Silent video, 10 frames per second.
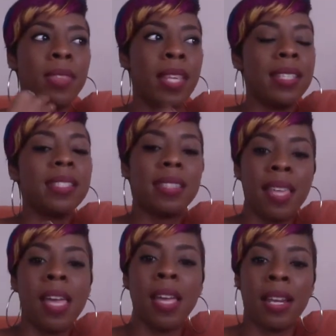this
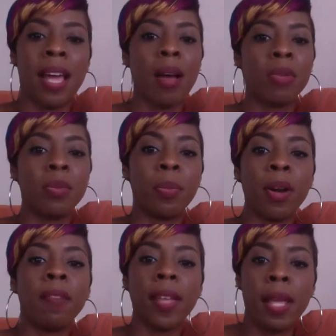thing that was
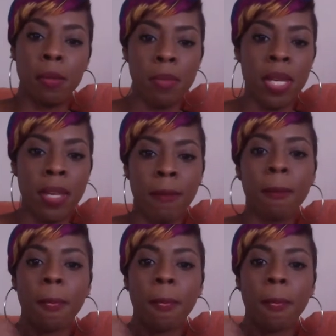birthed in me,